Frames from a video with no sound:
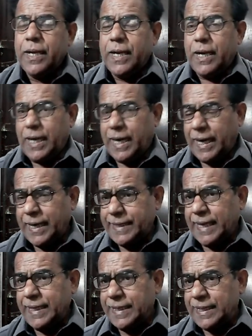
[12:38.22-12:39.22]
or
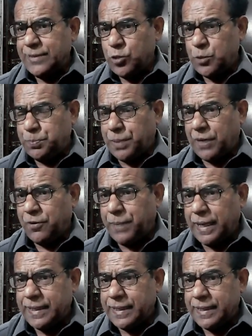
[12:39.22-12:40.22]
10 raised to the power
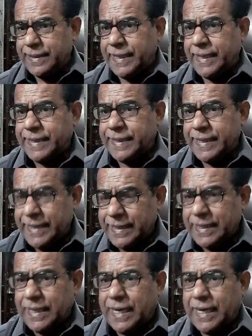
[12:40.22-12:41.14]
minus 18